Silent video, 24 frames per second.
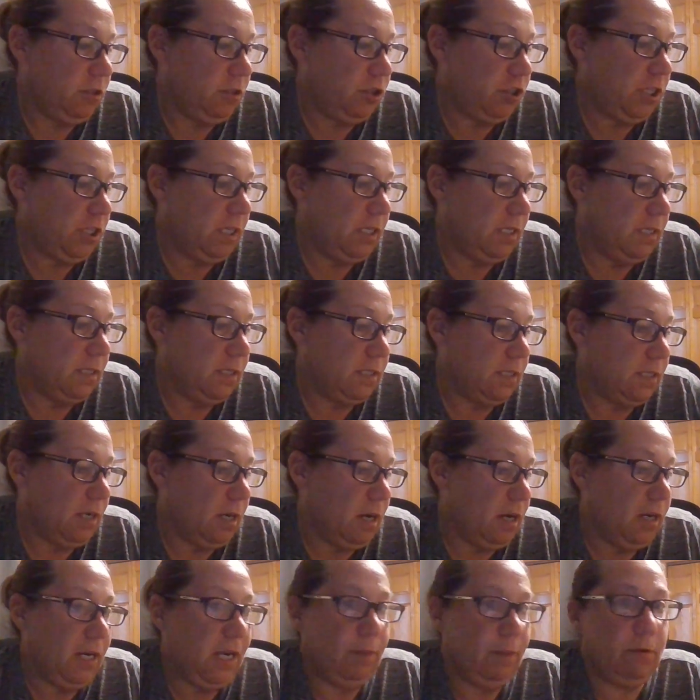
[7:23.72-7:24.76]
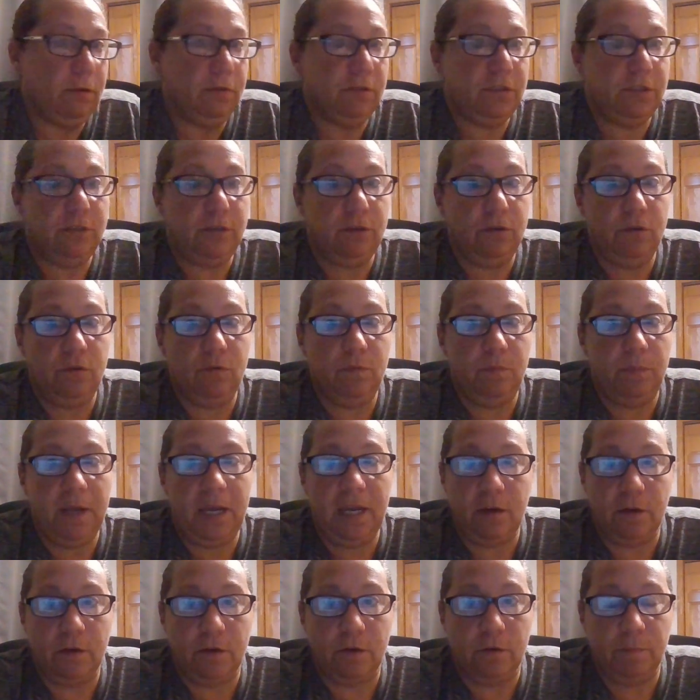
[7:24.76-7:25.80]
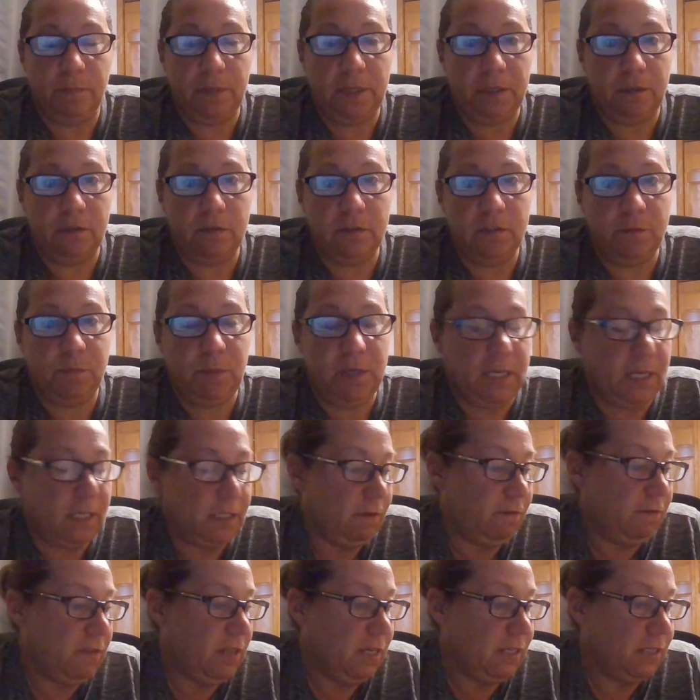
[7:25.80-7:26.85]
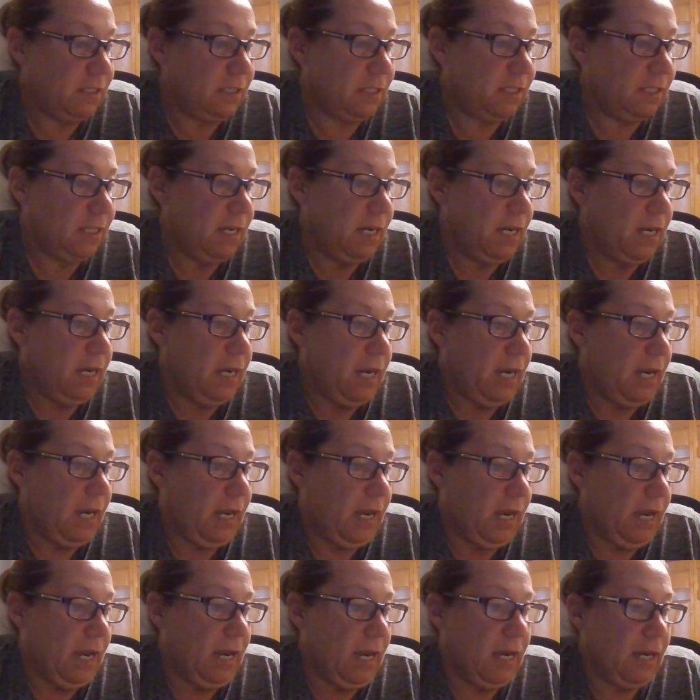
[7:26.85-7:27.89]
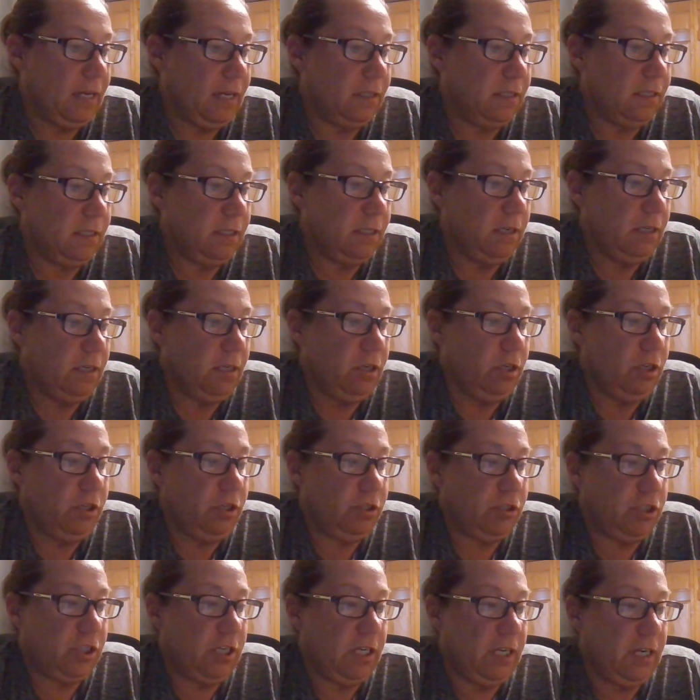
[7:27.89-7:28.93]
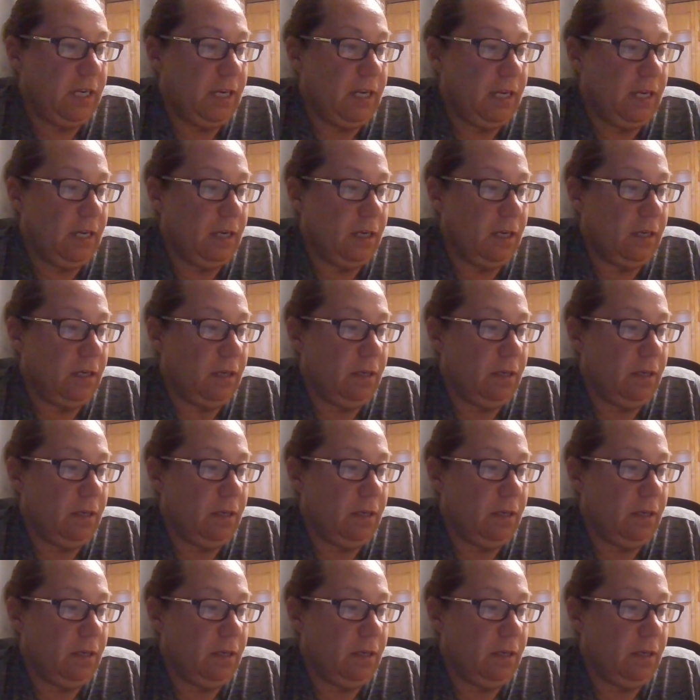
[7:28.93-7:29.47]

She's unable to pay her bills because of this, and she